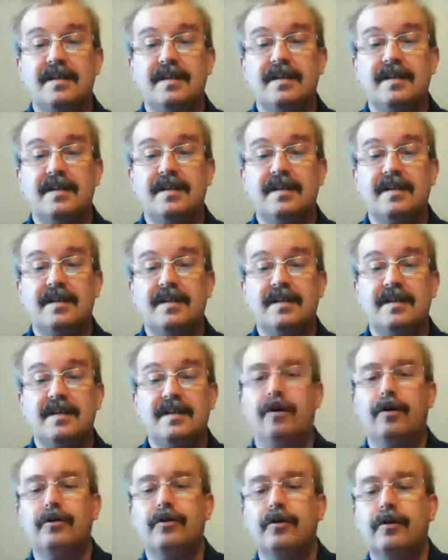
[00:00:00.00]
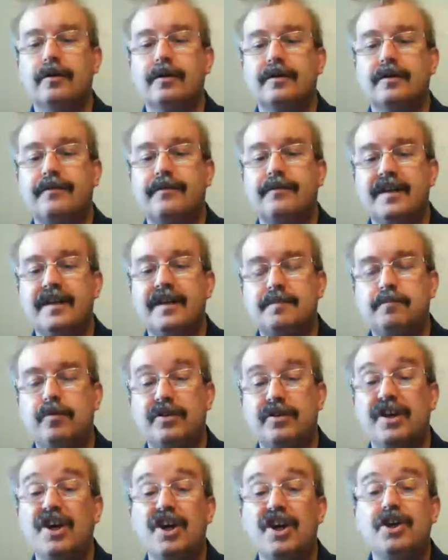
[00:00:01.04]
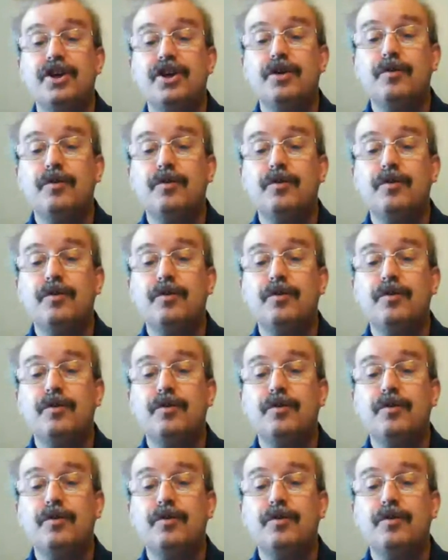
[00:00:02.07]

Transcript: If you followed her on her Facebook,